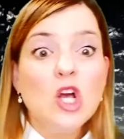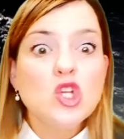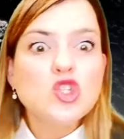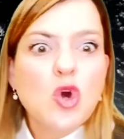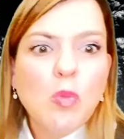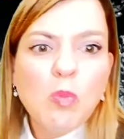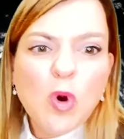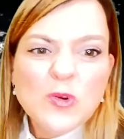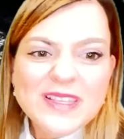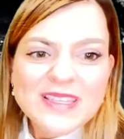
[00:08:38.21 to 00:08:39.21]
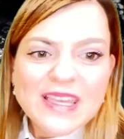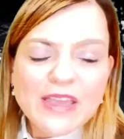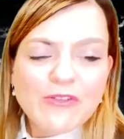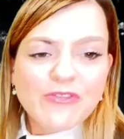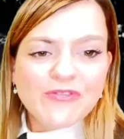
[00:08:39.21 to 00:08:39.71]
So Moses
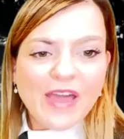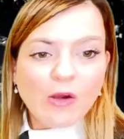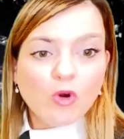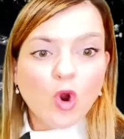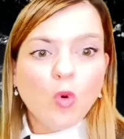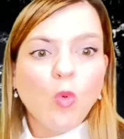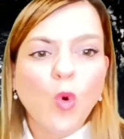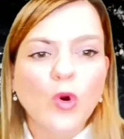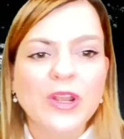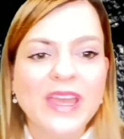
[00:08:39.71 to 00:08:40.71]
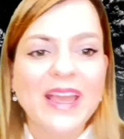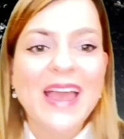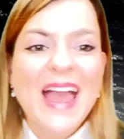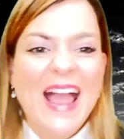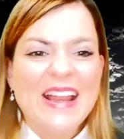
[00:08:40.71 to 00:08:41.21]
gave Pharaoh a warning,
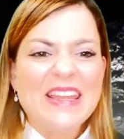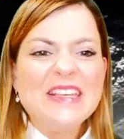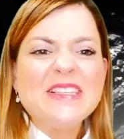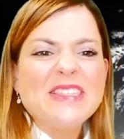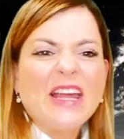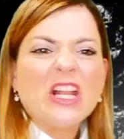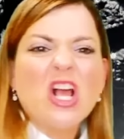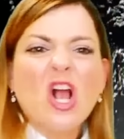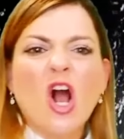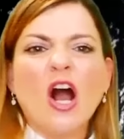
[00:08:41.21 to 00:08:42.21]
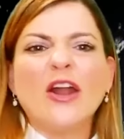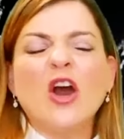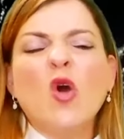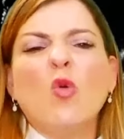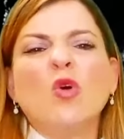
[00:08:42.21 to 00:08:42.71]
and he said God
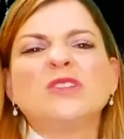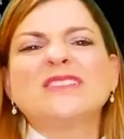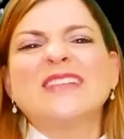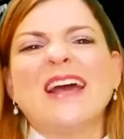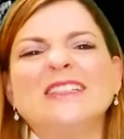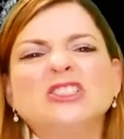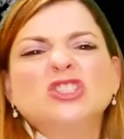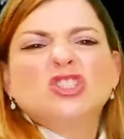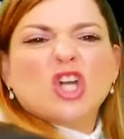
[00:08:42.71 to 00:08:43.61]
will send